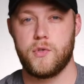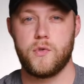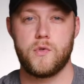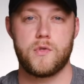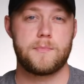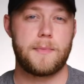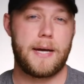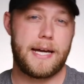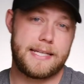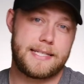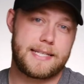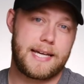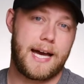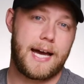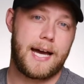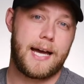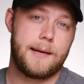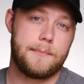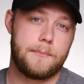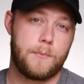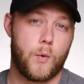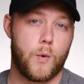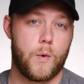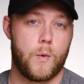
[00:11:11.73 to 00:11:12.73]
use my
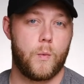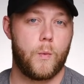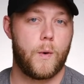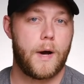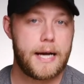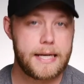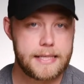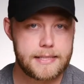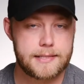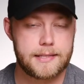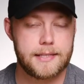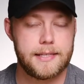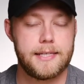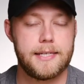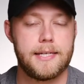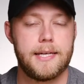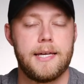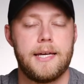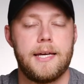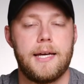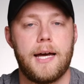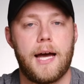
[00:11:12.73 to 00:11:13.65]
time more wisely,